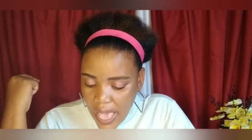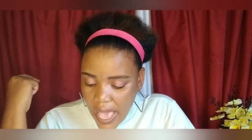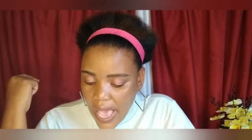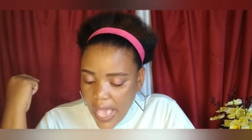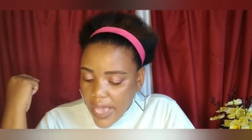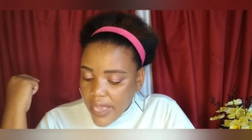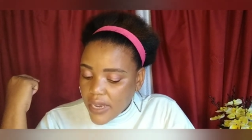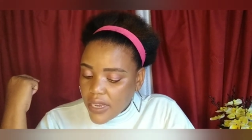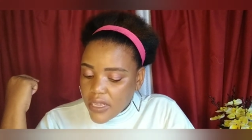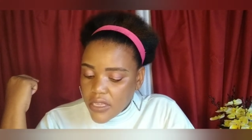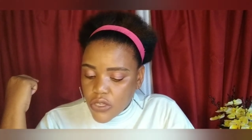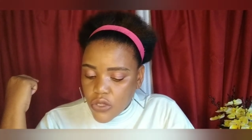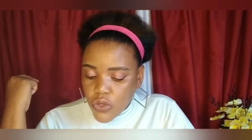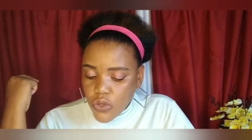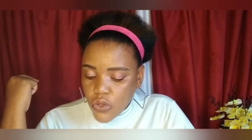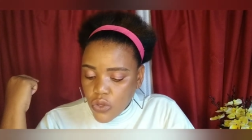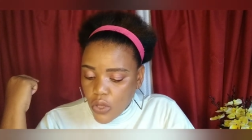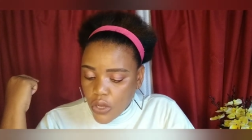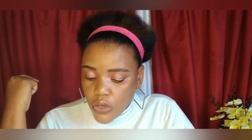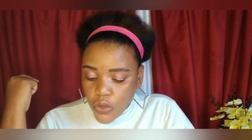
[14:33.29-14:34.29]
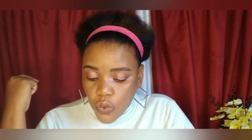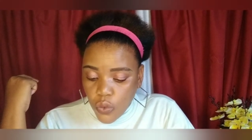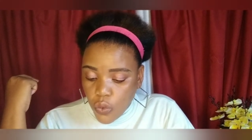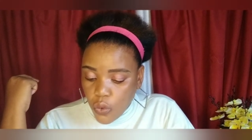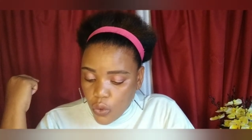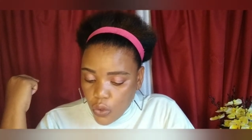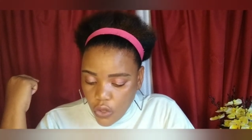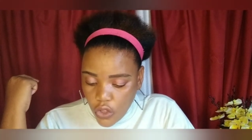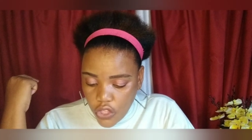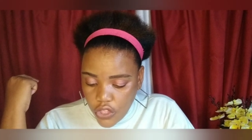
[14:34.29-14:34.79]
and it's not
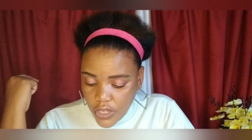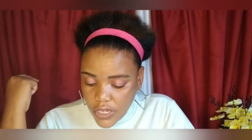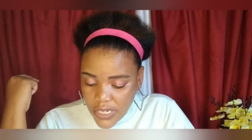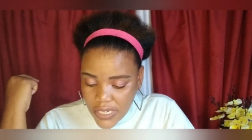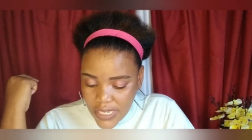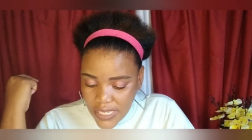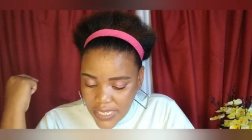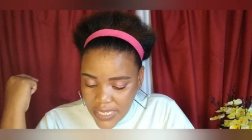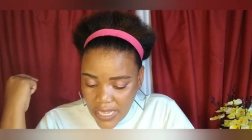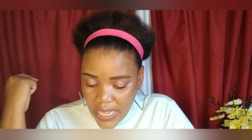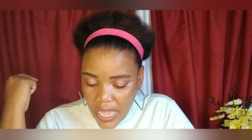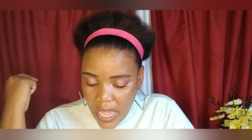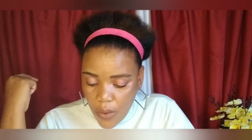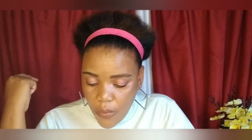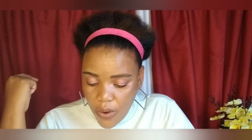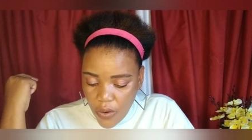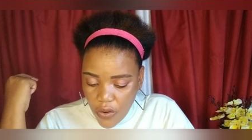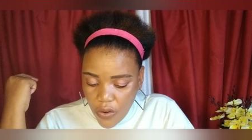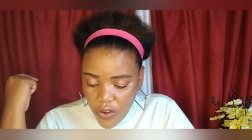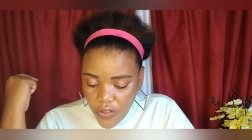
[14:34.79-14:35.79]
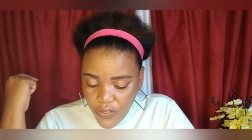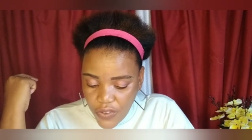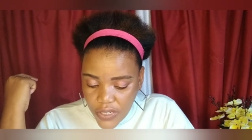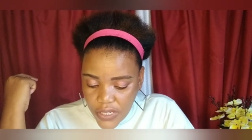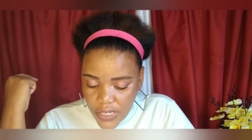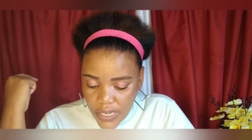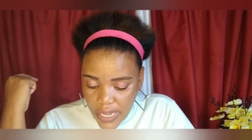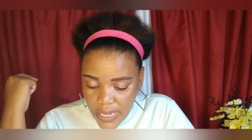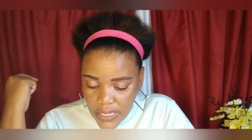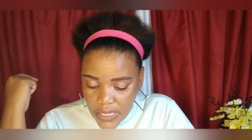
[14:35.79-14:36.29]
worth risking our
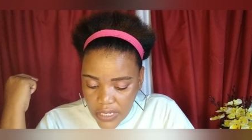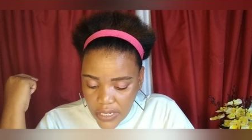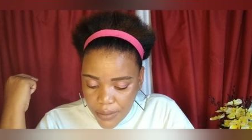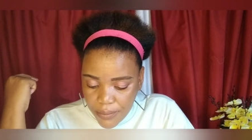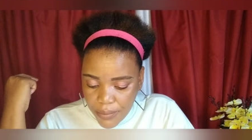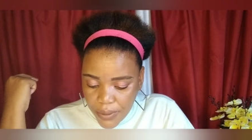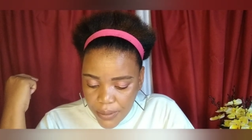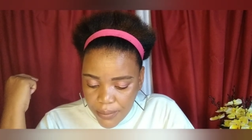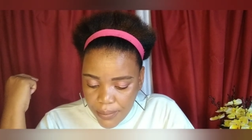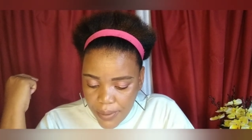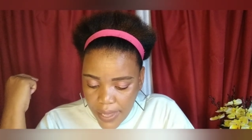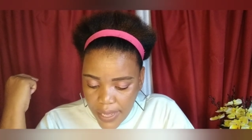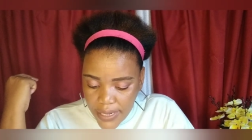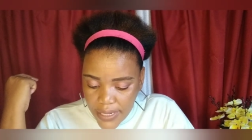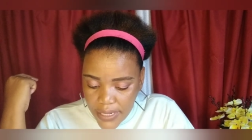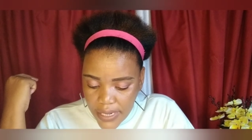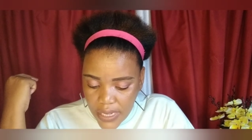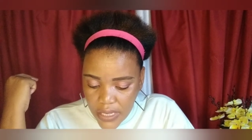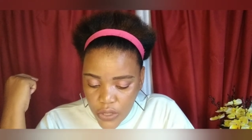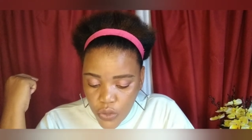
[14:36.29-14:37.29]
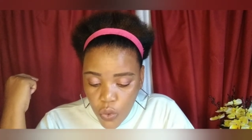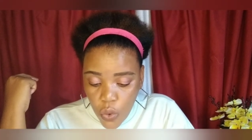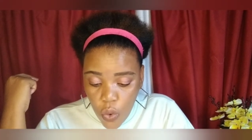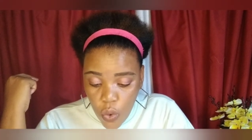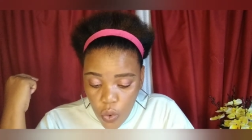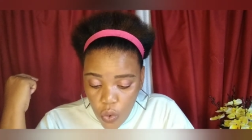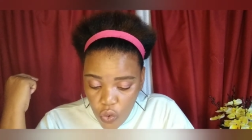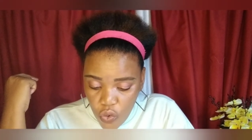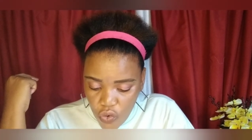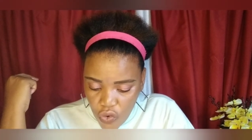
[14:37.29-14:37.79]
COVID-19 preparedness
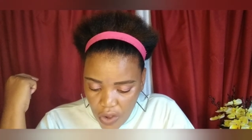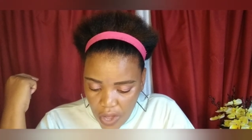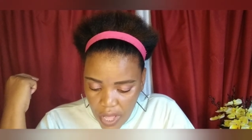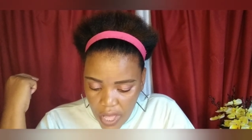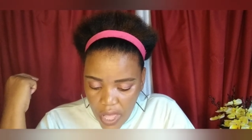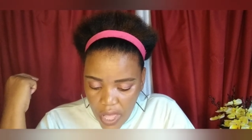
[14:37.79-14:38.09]
over.